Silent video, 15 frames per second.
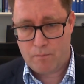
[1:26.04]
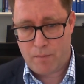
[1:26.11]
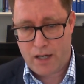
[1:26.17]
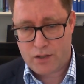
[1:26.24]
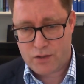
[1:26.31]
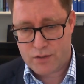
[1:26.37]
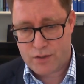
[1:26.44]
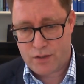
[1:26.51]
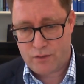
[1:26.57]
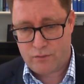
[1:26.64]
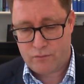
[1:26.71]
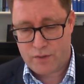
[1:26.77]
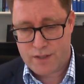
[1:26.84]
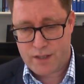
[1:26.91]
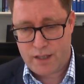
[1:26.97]
Patients that
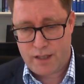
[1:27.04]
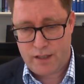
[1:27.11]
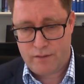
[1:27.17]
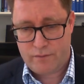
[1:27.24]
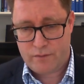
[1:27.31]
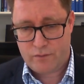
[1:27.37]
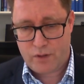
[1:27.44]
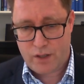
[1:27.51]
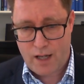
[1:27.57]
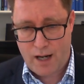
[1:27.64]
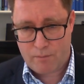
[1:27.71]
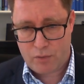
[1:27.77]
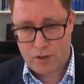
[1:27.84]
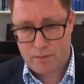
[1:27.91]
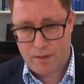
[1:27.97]
received
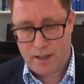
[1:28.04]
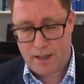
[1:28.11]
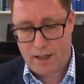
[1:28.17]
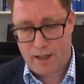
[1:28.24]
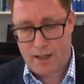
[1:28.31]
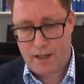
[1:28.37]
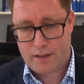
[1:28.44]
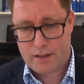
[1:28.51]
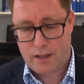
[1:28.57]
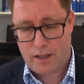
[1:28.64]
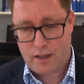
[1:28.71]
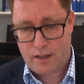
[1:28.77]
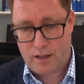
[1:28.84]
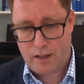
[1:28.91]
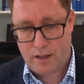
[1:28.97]
rucaparib had
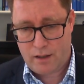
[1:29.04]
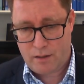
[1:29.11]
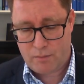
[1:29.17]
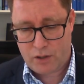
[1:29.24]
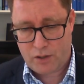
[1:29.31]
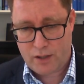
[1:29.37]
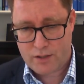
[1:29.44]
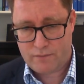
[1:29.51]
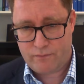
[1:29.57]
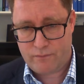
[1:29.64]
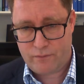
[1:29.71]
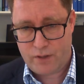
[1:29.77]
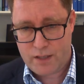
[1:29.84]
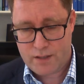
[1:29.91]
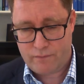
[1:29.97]
a
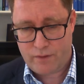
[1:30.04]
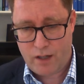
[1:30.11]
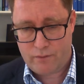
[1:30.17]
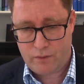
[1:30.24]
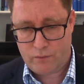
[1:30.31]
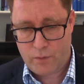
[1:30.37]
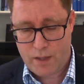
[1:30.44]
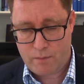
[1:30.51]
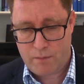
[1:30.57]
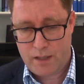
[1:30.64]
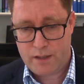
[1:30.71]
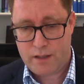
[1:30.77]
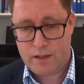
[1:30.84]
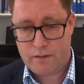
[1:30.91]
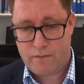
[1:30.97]
progression-free survival with a
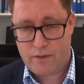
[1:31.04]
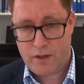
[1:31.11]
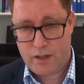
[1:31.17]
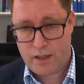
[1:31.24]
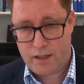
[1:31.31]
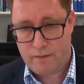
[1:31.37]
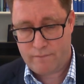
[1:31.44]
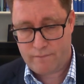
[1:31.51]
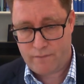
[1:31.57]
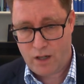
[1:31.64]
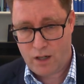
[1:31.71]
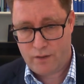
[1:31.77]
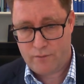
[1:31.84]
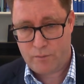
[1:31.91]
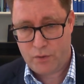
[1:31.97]
median of
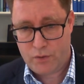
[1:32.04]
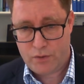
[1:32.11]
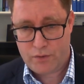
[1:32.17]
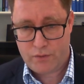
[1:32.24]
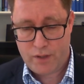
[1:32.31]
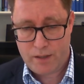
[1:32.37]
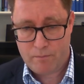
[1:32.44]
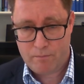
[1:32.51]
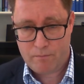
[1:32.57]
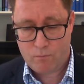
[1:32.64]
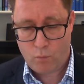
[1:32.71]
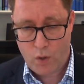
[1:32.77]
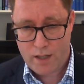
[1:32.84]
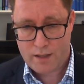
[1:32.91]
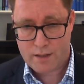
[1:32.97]
35.3
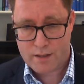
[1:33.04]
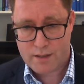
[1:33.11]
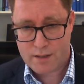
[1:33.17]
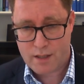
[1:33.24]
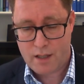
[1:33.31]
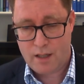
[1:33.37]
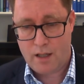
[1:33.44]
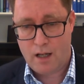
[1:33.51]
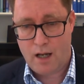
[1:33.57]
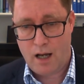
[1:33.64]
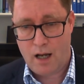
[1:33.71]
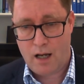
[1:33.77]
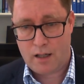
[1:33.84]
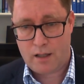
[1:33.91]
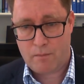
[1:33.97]
weeks
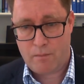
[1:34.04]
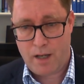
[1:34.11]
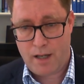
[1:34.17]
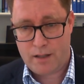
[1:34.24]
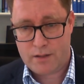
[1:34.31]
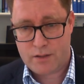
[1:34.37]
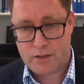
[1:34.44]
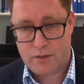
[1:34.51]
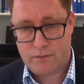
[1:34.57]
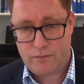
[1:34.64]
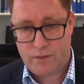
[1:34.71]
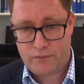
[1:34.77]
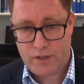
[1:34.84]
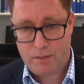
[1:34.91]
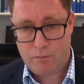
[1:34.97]
compared to
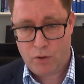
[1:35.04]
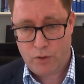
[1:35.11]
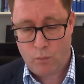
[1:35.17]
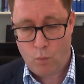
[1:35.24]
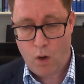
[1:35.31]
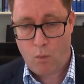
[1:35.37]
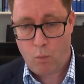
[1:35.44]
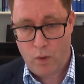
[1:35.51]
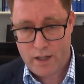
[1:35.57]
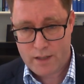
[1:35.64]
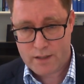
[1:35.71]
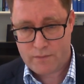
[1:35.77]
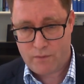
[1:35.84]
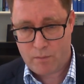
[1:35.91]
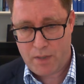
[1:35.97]
15.1
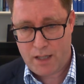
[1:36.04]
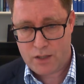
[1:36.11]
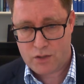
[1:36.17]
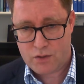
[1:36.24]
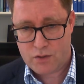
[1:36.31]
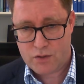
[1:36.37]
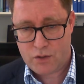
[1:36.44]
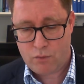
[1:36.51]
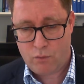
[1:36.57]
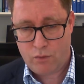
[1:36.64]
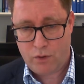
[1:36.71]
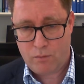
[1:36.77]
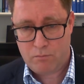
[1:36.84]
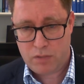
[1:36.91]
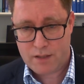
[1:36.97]
weeks for patients who
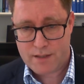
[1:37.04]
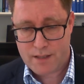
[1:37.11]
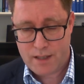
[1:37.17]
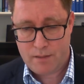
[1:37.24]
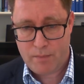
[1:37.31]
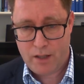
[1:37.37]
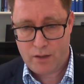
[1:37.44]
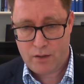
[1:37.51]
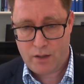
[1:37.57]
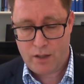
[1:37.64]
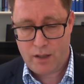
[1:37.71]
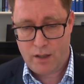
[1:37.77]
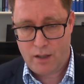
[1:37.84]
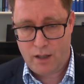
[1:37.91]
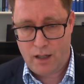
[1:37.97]
were on placebo.
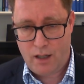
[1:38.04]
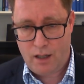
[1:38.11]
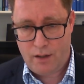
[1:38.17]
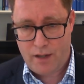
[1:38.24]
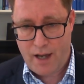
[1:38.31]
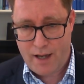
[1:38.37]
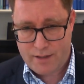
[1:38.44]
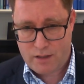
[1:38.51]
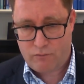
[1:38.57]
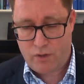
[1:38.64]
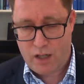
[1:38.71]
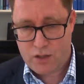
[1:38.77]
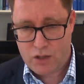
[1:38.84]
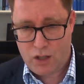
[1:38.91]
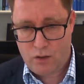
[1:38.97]
The hazard
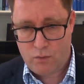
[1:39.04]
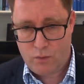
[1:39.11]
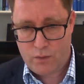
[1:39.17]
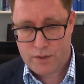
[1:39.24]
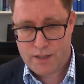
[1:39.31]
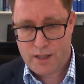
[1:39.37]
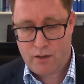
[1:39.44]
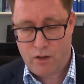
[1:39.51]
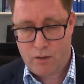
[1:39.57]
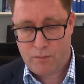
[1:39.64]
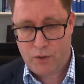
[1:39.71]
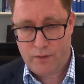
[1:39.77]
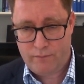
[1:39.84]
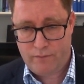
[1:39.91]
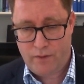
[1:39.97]
ratio was
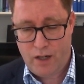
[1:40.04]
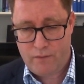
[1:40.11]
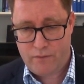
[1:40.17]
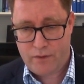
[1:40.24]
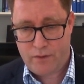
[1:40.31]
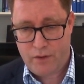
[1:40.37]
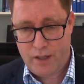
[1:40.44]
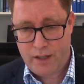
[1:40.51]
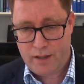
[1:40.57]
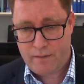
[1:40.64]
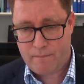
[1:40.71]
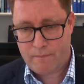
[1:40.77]
0.53.